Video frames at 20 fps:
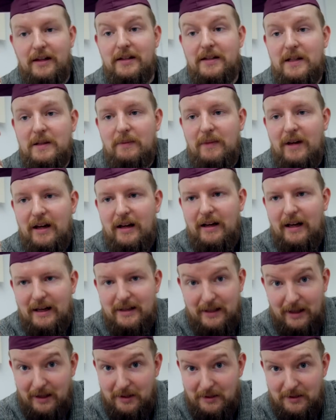This is made, as
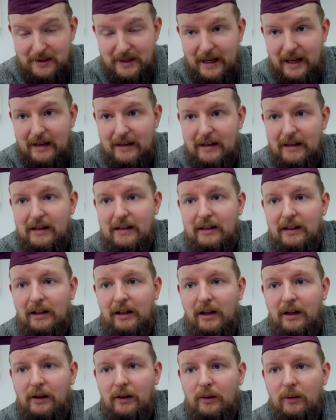I understand it,
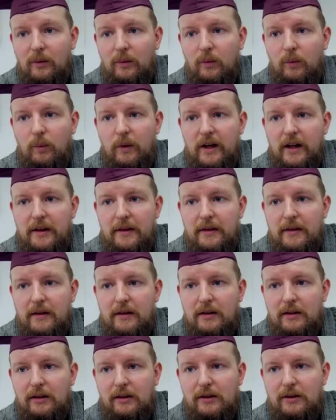with
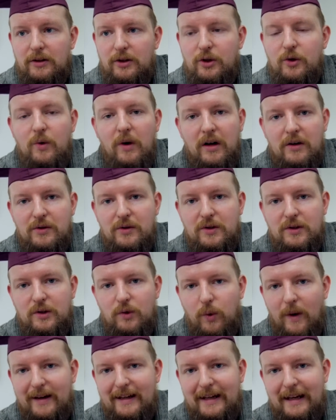
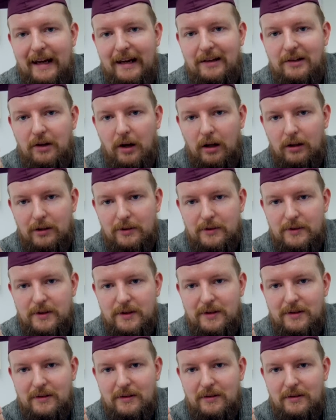
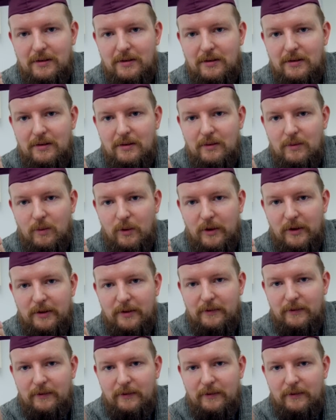$228 worth